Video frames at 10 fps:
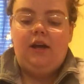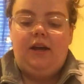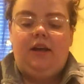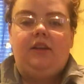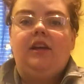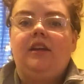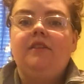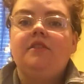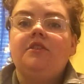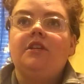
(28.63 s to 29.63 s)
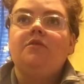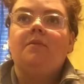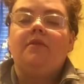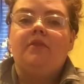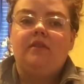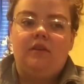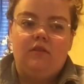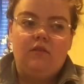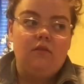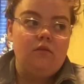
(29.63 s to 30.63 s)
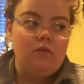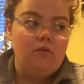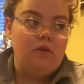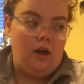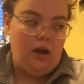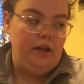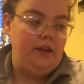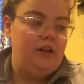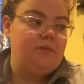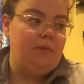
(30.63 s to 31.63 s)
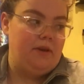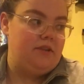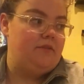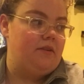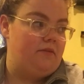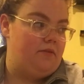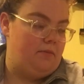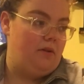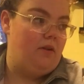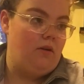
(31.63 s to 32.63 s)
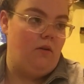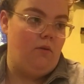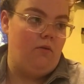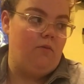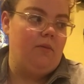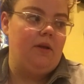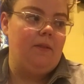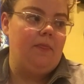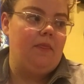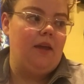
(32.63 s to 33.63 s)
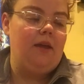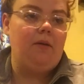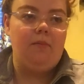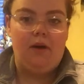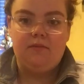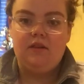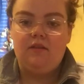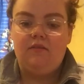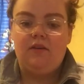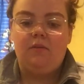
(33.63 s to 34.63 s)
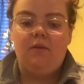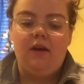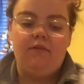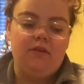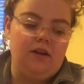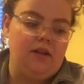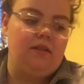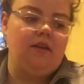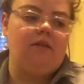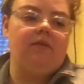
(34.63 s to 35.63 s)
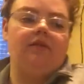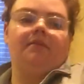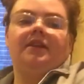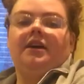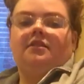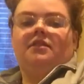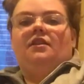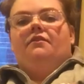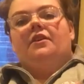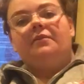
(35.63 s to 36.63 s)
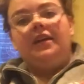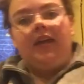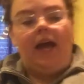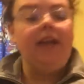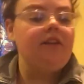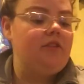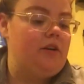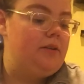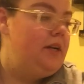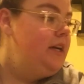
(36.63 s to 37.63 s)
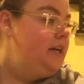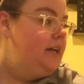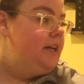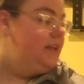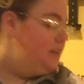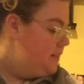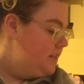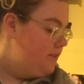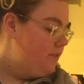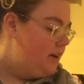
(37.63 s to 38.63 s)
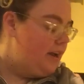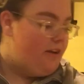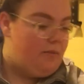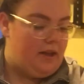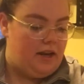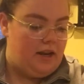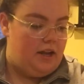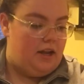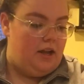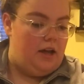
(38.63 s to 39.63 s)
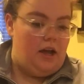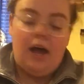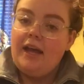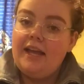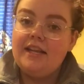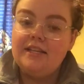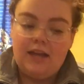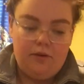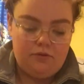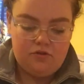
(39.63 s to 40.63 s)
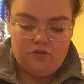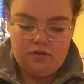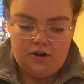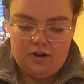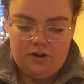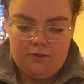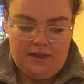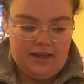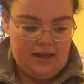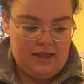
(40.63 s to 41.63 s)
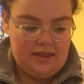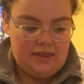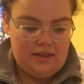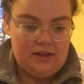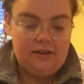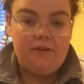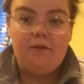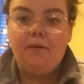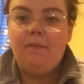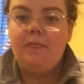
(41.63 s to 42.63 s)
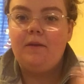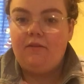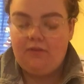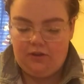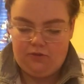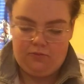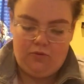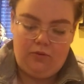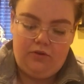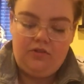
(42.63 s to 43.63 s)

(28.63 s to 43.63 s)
It gets exchanged with my friends at college, my best friend from home, and my mom's side of the family. We haven't done anything with my dad's side of the family yet, so this is it for now. But I guess I will start with my friends from school.